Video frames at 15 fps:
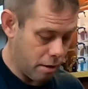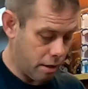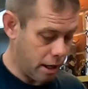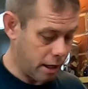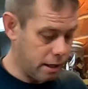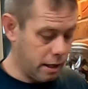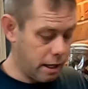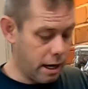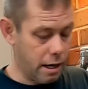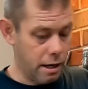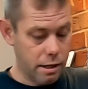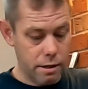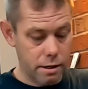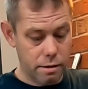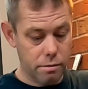That's that.
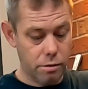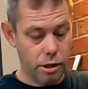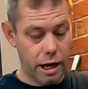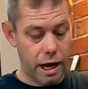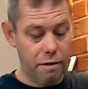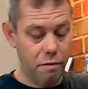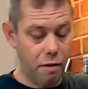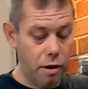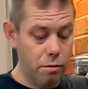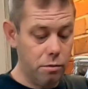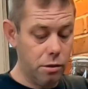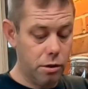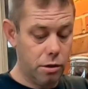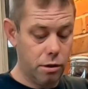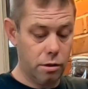Got the
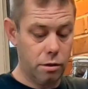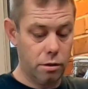headphones.